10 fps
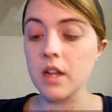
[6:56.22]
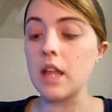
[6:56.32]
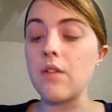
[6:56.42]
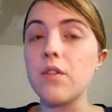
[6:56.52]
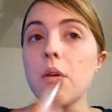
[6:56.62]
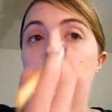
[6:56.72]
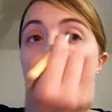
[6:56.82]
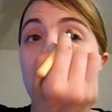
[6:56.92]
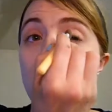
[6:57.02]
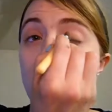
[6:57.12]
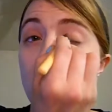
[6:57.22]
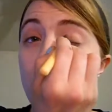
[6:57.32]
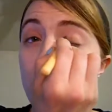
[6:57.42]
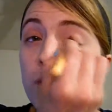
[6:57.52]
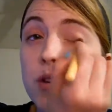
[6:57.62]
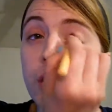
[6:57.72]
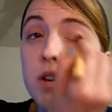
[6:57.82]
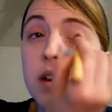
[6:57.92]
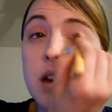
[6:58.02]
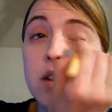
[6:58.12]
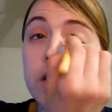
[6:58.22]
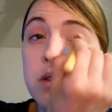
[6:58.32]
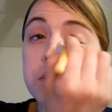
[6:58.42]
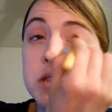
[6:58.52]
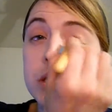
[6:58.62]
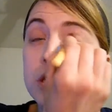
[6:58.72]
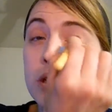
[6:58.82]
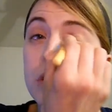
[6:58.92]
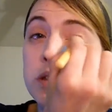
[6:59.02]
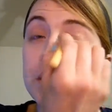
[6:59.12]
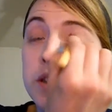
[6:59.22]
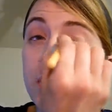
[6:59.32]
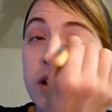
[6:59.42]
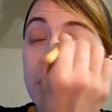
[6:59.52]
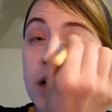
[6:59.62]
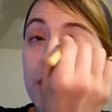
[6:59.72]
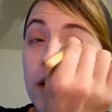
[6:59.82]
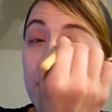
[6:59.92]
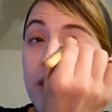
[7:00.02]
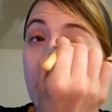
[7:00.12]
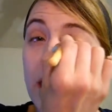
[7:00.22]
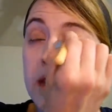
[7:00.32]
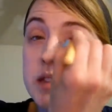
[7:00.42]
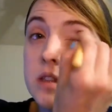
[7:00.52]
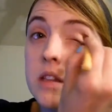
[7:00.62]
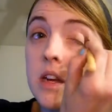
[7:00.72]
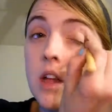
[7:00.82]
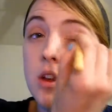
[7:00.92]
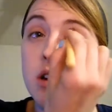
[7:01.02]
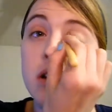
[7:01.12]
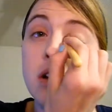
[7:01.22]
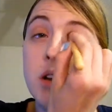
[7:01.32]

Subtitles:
Even though we wanted to go for a darker color, you don't just start using the darker color on the other eye, because then the color